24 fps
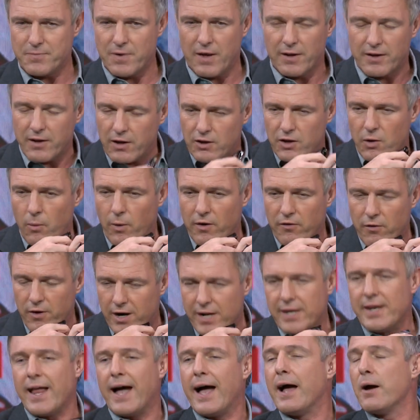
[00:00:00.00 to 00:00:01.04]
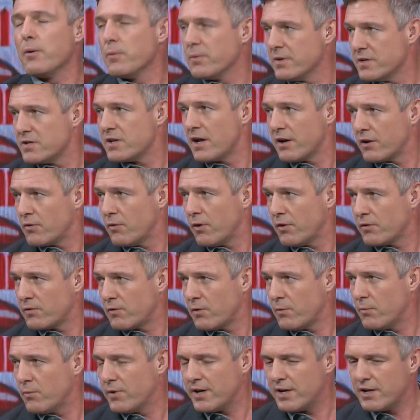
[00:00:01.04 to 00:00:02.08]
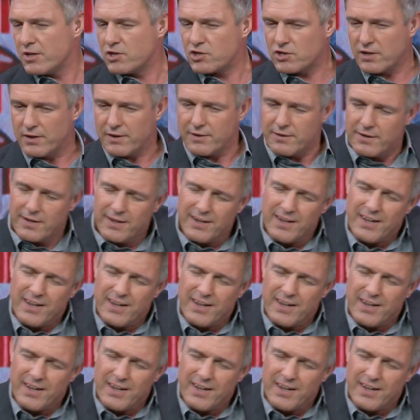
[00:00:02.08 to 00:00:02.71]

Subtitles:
and you are renowned across the region.